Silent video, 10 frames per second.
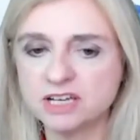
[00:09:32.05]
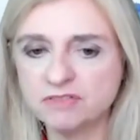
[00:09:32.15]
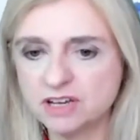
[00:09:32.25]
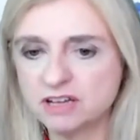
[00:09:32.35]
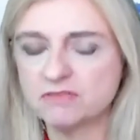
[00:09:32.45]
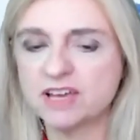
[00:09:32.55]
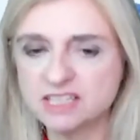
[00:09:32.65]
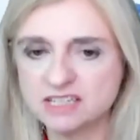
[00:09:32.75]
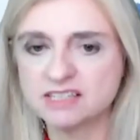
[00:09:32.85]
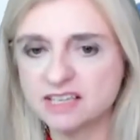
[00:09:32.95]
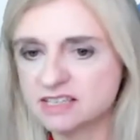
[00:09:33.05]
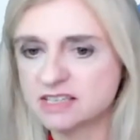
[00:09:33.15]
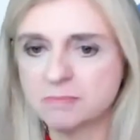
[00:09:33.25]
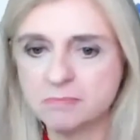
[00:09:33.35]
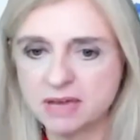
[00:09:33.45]
And if an investor sees
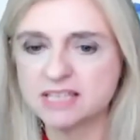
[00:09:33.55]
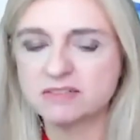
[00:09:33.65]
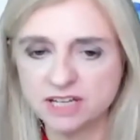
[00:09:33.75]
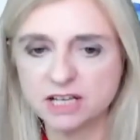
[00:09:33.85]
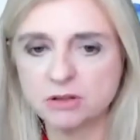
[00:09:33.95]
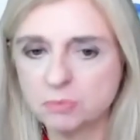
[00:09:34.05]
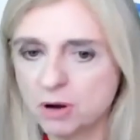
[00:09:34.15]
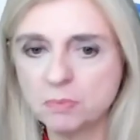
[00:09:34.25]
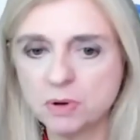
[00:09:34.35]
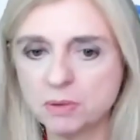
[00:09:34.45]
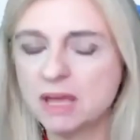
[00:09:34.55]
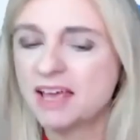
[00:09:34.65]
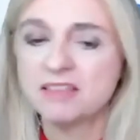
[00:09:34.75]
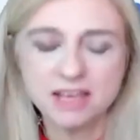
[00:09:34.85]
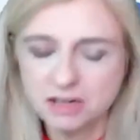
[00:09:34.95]
some massive legal problem,
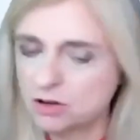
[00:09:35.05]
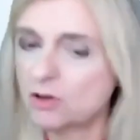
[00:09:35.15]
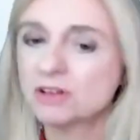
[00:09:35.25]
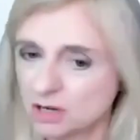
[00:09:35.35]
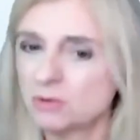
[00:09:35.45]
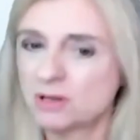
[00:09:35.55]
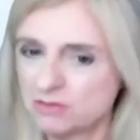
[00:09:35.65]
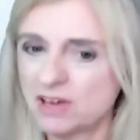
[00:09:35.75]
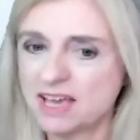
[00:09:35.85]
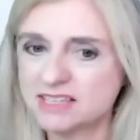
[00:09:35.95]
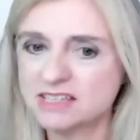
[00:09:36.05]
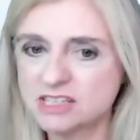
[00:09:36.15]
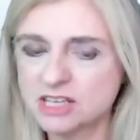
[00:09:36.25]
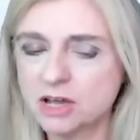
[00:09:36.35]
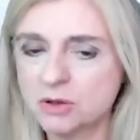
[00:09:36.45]
they're not going to invest.
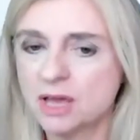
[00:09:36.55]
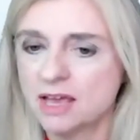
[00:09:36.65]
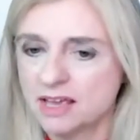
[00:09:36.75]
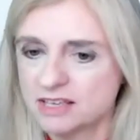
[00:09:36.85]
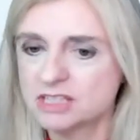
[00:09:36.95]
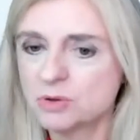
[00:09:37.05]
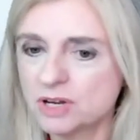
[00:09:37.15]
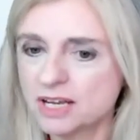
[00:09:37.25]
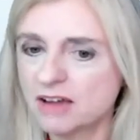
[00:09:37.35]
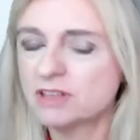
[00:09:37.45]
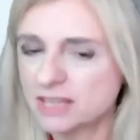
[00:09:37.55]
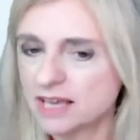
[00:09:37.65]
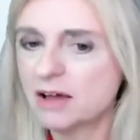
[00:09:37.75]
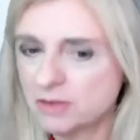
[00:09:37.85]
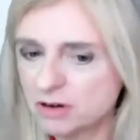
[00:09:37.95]
So, sorting
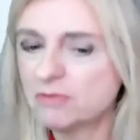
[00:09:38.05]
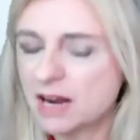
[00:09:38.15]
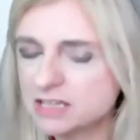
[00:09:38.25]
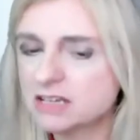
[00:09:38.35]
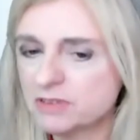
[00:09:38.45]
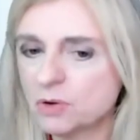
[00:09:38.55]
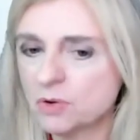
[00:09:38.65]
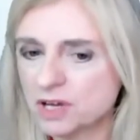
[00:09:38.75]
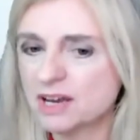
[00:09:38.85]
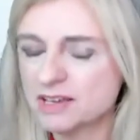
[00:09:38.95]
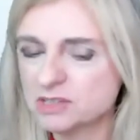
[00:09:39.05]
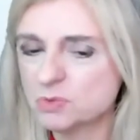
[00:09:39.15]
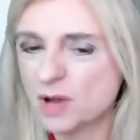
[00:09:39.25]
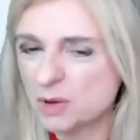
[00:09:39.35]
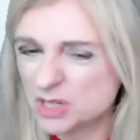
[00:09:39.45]
everything out in a relatively organized
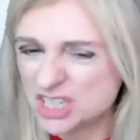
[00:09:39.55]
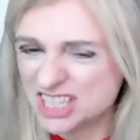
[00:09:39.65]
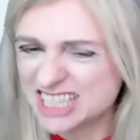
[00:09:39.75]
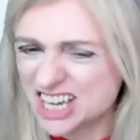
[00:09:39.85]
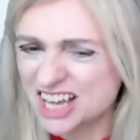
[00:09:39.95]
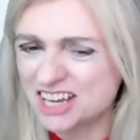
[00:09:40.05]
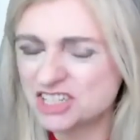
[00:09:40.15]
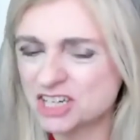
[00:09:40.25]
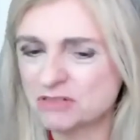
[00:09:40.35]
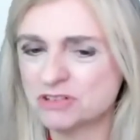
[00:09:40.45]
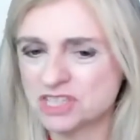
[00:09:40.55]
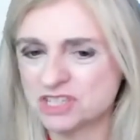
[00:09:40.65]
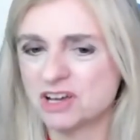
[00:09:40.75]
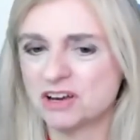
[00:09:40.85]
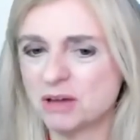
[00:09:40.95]
way, which is challenging for a
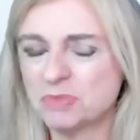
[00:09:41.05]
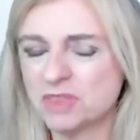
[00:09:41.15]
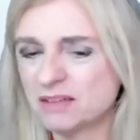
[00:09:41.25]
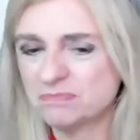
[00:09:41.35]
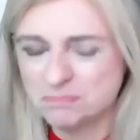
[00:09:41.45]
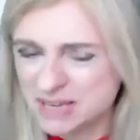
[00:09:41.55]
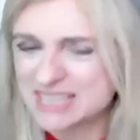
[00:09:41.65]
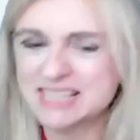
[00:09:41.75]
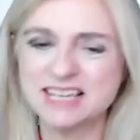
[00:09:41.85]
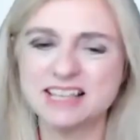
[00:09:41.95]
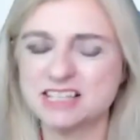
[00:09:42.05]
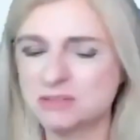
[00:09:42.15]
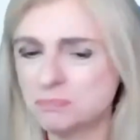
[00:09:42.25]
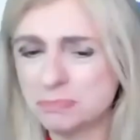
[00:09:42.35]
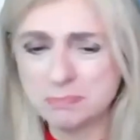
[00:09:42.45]
startup. They're busy,
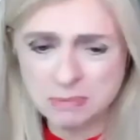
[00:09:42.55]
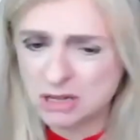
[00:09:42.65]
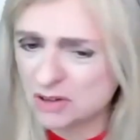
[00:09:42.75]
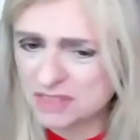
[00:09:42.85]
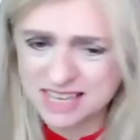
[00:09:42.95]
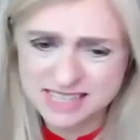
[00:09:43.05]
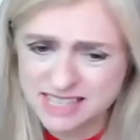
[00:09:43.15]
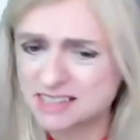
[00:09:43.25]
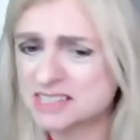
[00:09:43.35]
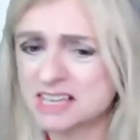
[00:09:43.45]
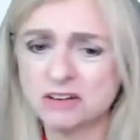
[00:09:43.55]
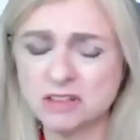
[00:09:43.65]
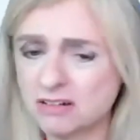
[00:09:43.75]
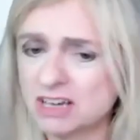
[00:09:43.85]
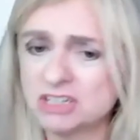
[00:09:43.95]
that's maybe not their skill set or
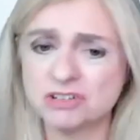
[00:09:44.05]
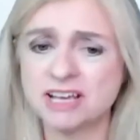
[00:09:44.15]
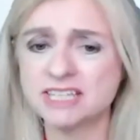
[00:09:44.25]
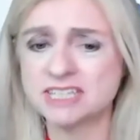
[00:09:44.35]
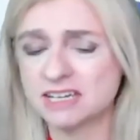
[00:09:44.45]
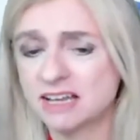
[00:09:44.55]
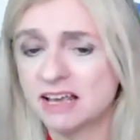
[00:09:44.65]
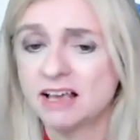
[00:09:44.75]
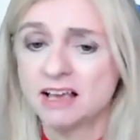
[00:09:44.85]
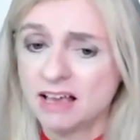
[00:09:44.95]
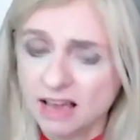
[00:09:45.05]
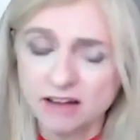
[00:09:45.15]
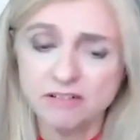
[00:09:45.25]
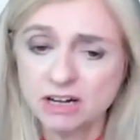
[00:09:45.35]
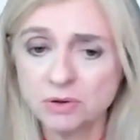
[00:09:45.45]
their interest. And
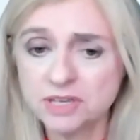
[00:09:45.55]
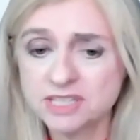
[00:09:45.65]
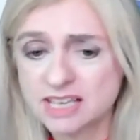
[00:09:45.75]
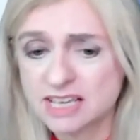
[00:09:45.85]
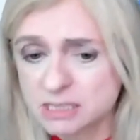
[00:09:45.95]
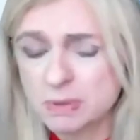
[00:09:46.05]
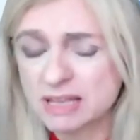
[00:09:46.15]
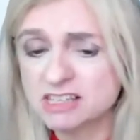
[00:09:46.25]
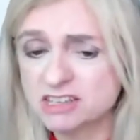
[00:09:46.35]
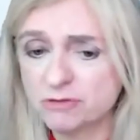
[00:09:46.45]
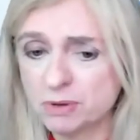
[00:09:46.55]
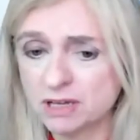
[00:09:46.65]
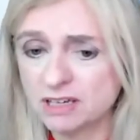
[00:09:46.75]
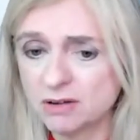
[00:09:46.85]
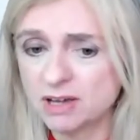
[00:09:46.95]
hiring lawyers is expensive
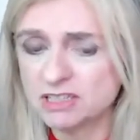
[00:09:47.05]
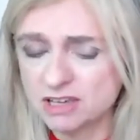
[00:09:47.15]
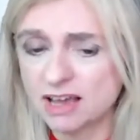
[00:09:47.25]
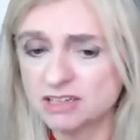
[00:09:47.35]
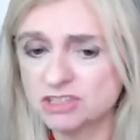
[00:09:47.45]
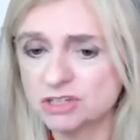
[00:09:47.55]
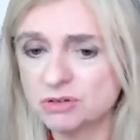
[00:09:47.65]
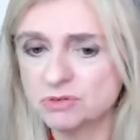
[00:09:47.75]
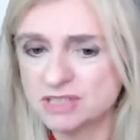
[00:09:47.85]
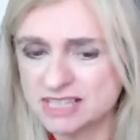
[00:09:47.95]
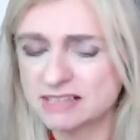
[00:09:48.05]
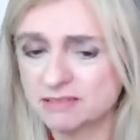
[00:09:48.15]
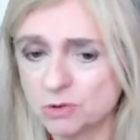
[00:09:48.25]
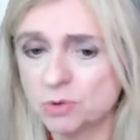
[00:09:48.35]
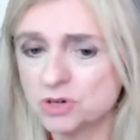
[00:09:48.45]
but you know i, I do
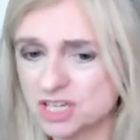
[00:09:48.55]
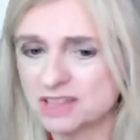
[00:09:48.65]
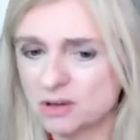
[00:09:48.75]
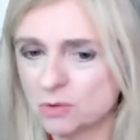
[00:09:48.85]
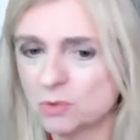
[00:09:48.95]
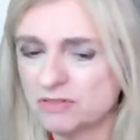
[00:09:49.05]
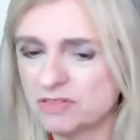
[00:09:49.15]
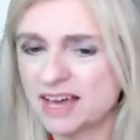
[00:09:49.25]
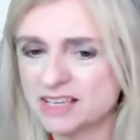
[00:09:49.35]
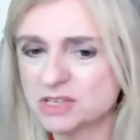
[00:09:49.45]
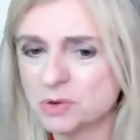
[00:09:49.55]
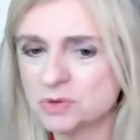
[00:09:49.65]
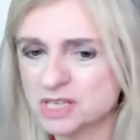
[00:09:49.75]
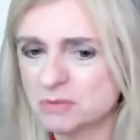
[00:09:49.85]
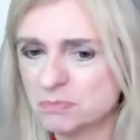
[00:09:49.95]
caution that all of that is
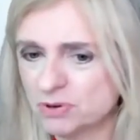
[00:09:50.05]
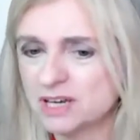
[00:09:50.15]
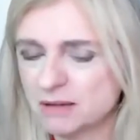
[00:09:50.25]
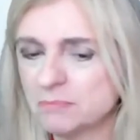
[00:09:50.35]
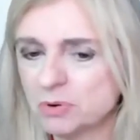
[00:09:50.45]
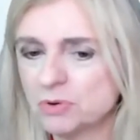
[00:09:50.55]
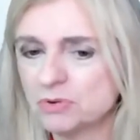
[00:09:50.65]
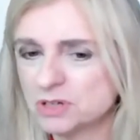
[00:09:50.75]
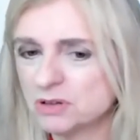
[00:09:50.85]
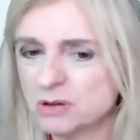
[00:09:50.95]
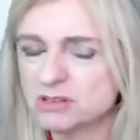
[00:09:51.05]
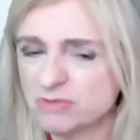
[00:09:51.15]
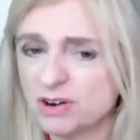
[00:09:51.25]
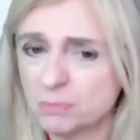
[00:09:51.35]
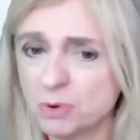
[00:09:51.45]
also pretty important, although it's
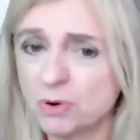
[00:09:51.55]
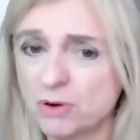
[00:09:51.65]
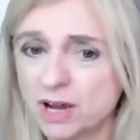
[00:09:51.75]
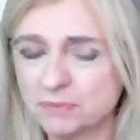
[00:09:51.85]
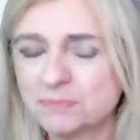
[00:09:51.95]
very boring.